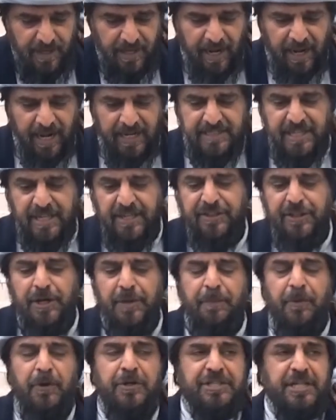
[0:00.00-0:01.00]
Hadith
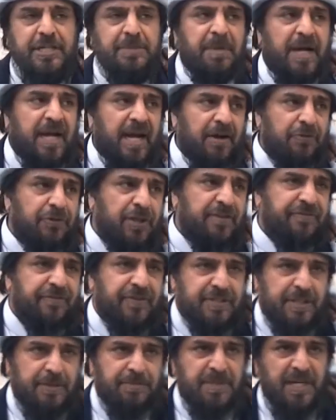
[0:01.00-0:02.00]
reported by
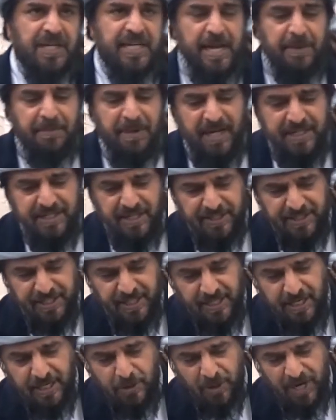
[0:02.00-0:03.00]
Hudhayfah ibn al-Yaman
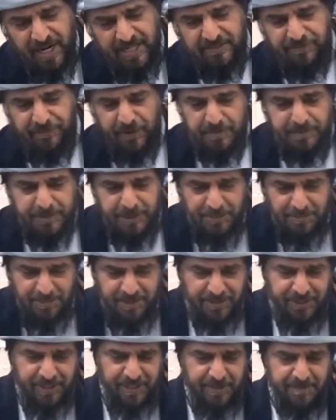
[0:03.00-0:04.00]
radiallahu anhu from
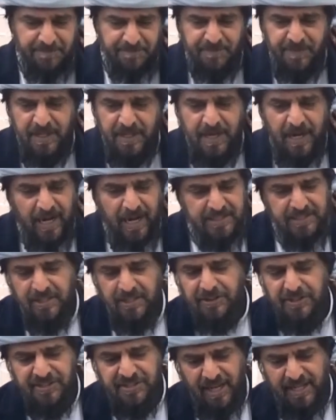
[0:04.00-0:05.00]
Tirmidhi.
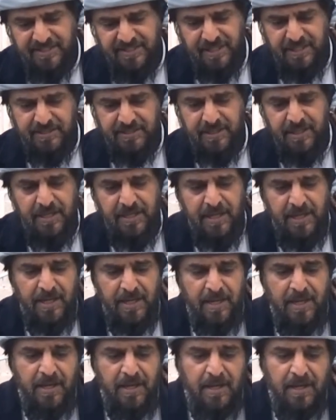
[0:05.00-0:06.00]
Hadith is Hassan.
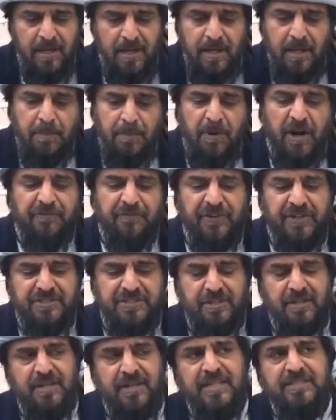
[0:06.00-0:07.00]
Prophet
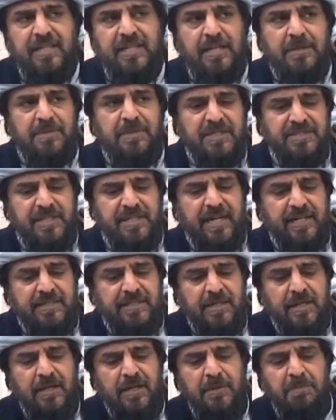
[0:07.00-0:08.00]
sallallahu has
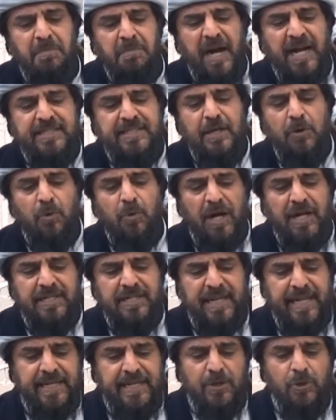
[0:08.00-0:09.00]
said, by the
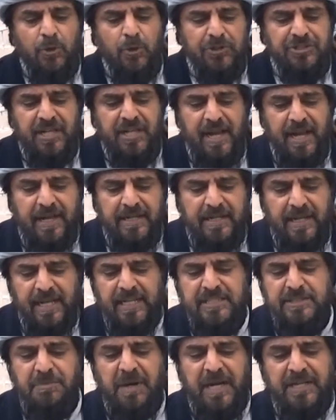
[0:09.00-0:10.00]
one in whose hand
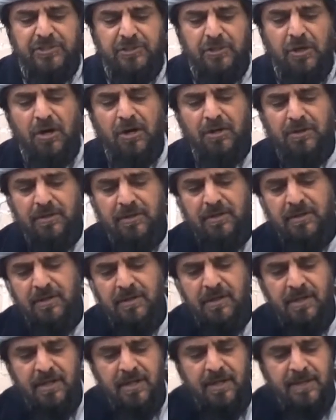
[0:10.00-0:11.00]
is my soul,
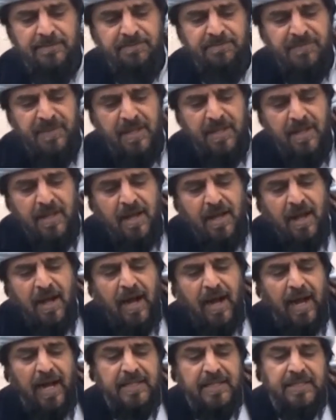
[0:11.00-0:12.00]

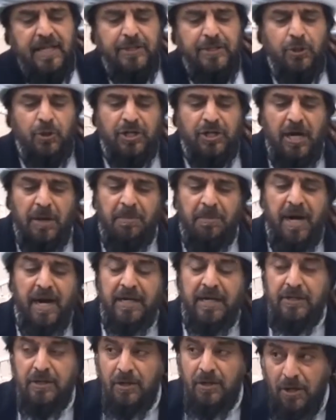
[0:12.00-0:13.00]
either you
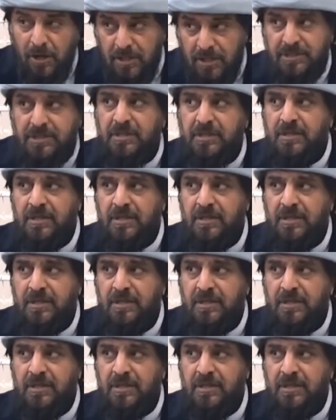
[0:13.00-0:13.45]
command good